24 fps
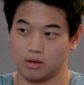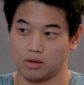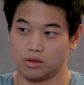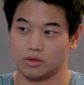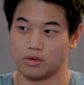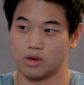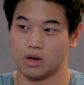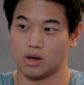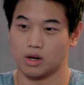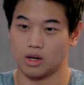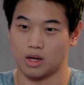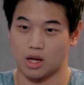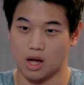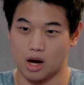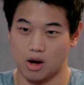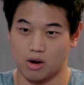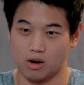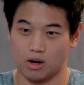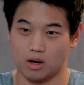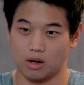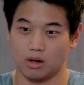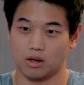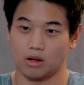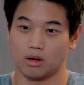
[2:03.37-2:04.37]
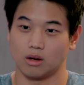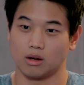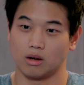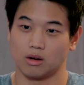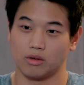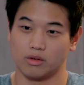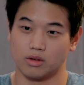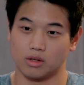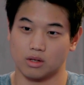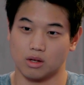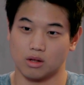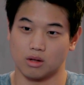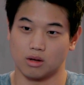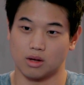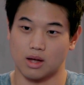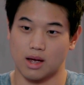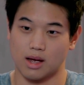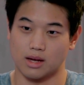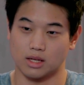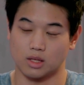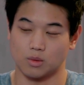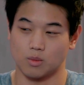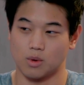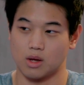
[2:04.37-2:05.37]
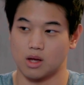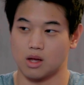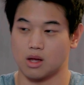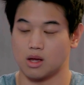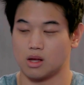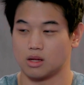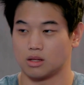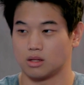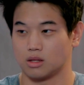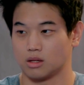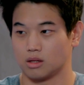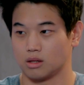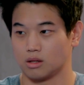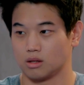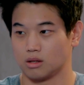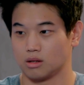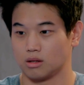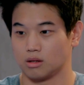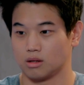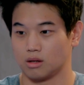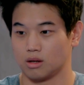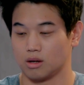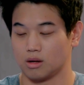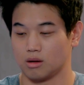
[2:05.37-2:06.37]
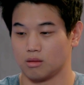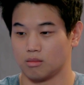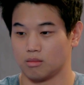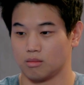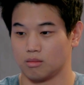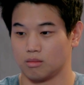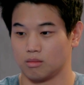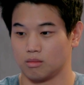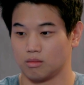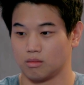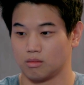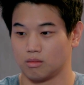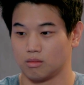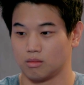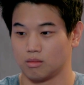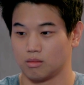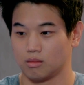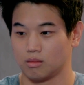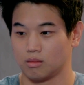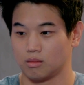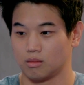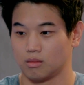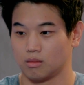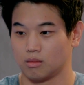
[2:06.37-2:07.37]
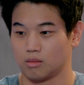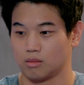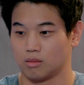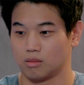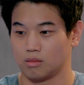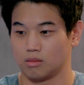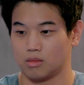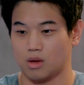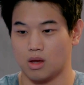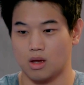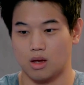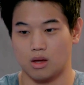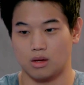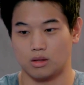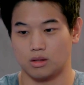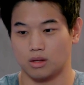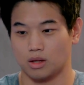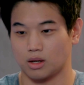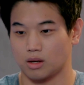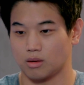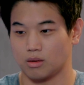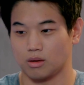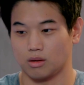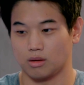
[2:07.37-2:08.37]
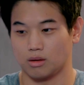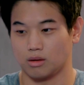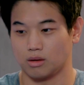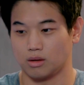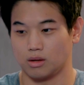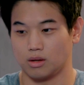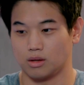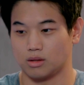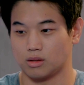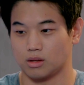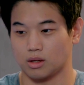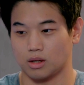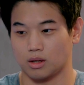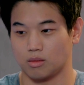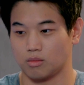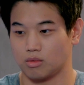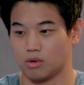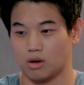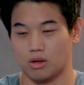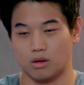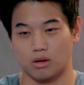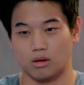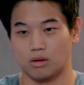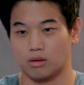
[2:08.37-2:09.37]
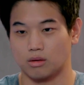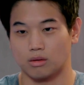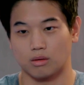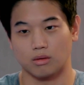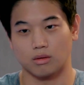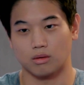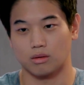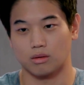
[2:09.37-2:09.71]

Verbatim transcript: he's very caring of his other castmates, and yeah, he's like a brother.